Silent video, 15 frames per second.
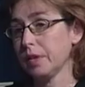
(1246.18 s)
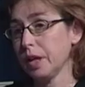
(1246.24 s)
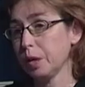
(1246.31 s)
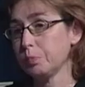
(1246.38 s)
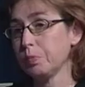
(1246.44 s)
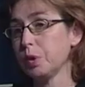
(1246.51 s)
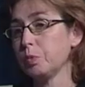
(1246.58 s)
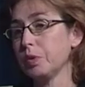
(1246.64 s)

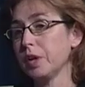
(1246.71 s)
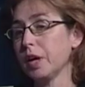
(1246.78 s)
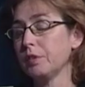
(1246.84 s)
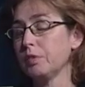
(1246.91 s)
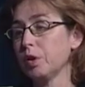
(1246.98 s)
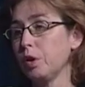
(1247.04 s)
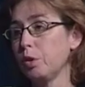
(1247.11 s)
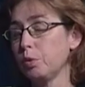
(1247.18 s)
that, but we have
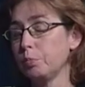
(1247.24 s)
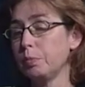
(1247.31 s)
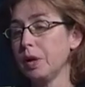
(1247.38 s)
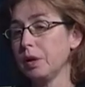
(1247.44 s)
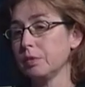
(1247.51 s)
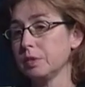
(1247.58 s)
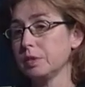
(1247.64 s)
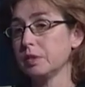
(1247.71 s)
a
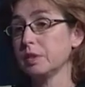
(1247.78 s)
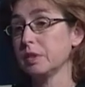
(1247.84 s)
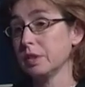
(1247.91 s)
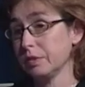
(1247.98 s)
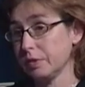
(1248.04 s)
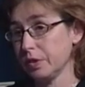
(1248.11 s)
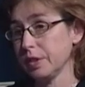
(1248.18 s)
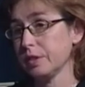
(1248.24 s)
homebound
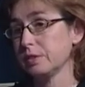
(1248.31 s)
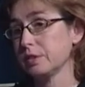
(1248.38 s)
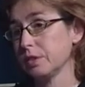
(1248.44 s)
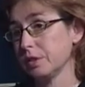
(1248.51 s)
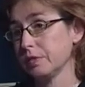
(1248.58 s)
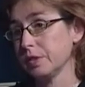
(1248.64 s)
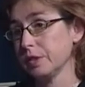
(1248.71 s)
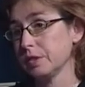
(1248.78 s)
delivery
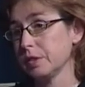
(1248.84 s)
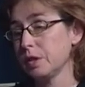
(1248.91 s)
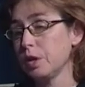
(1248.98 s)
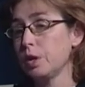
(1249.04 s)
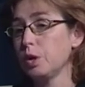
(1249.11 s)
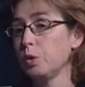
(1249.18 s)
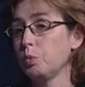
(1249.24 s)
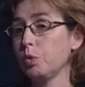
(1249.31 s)
service
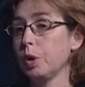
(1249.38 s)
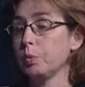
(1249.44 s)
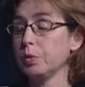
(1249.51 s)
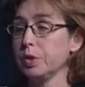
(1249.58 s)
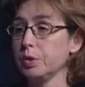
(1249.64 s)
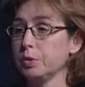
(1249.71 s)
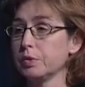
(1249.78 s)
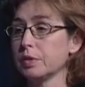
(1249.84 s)
where we
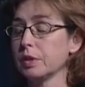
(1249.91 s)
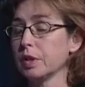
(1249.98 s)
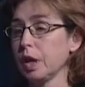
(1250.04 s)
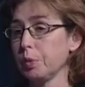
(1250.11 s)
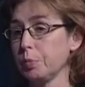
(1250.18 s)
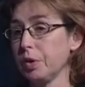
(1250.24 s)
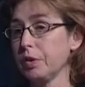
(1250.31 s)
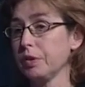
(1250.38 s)
use the
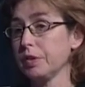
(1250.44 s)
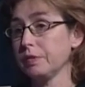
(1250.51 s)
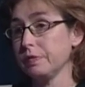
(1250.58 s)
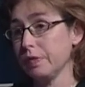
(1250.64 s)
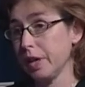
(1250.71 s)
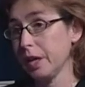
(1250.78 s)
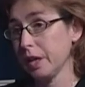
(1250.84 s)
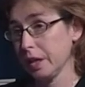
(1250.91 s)
library's
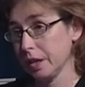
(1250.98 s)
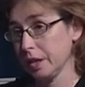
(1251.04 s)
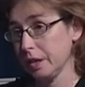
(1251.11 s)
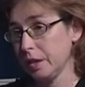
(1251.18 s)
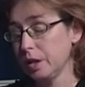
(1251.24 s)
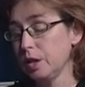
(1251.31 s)
van